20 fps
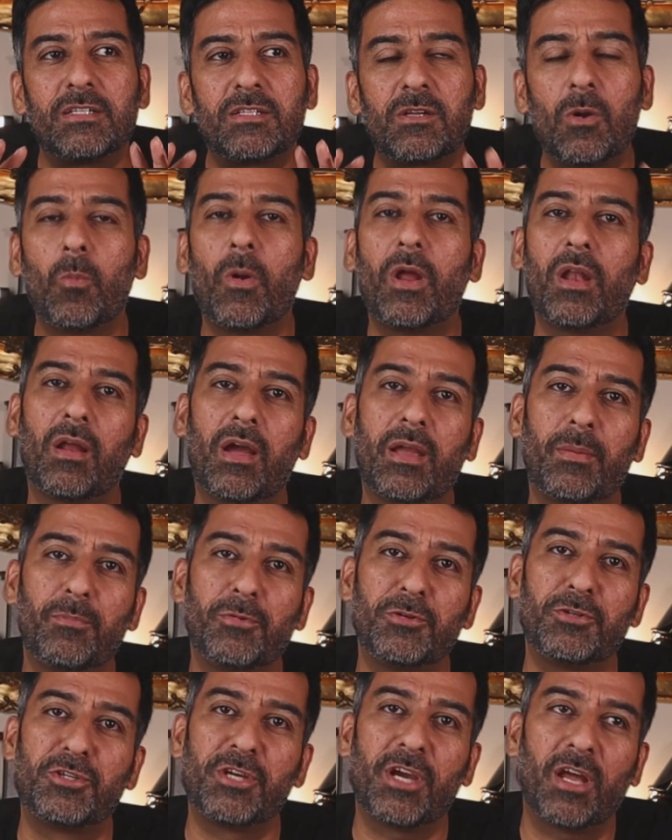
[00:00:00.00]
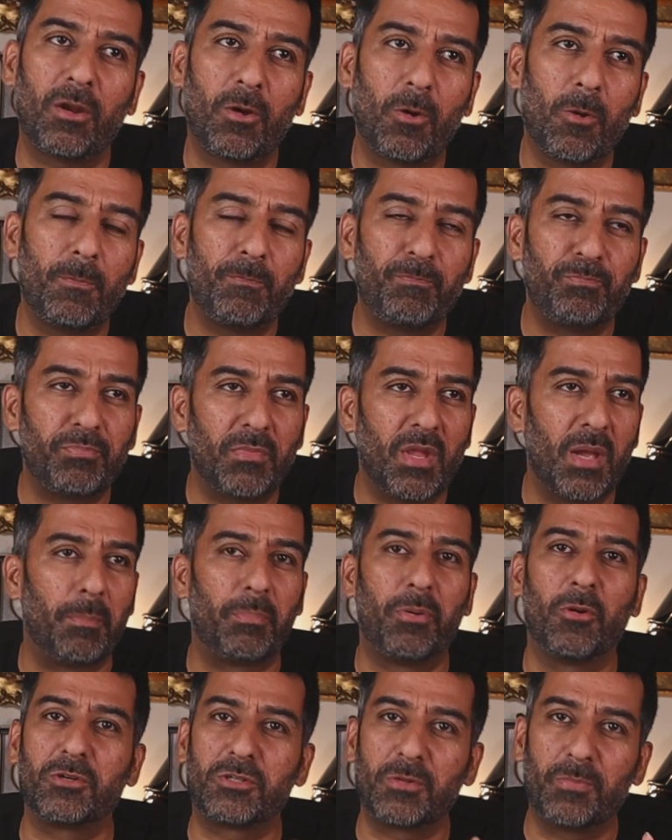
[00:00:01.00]
somewhere like Mugello,
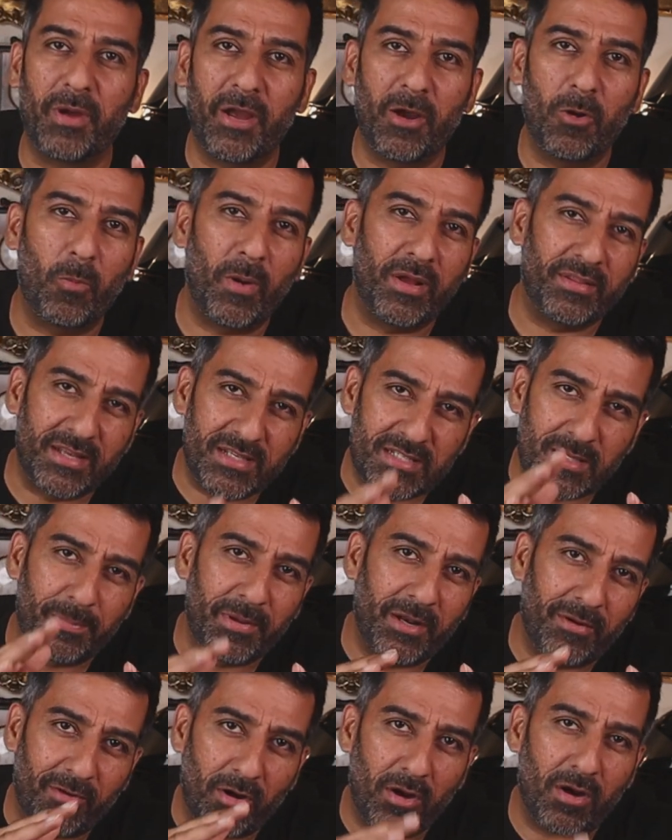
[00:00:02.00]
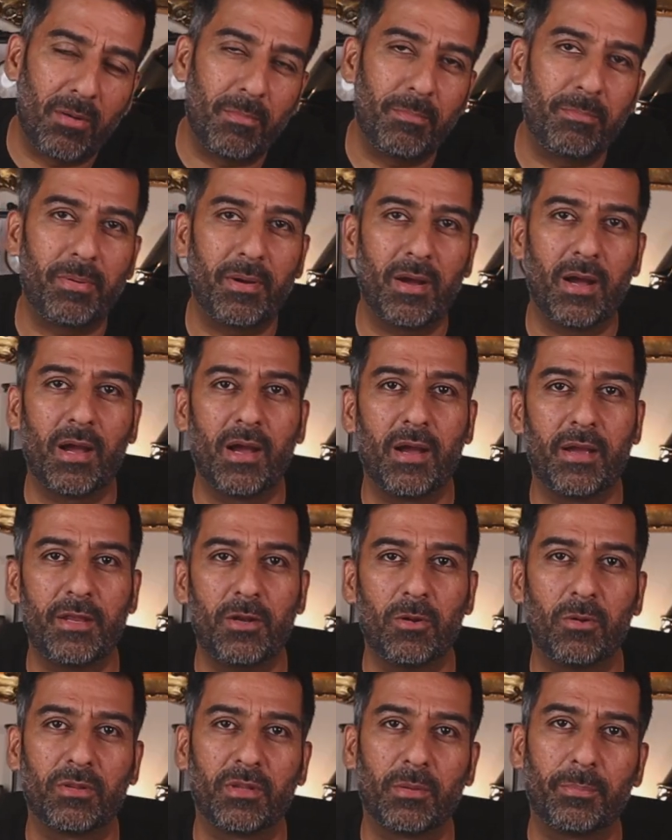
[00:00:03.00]
Portimao, where there's a bit of a hump,
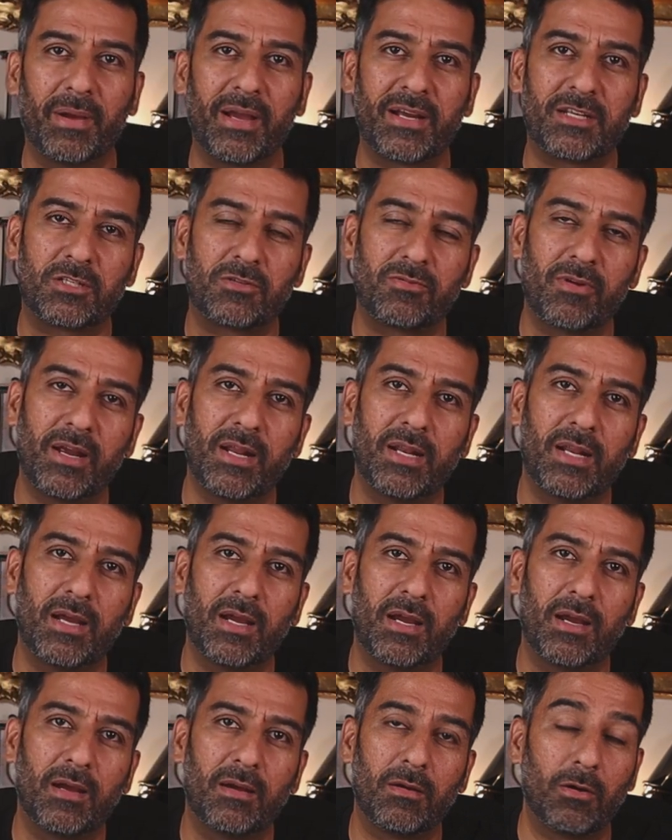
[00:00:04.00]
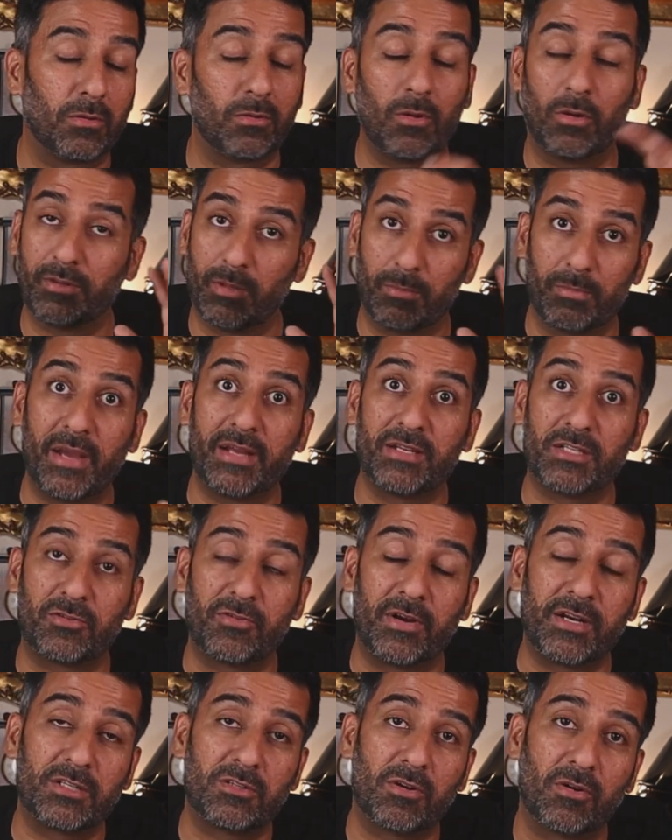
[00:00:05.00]
you know, on the back straight, on the main
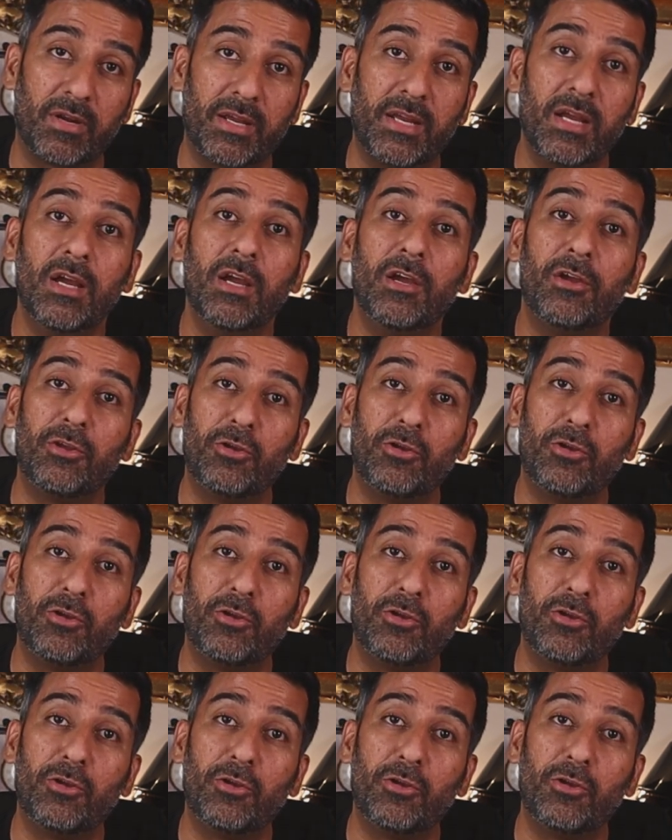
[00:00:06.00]
straight, sorry,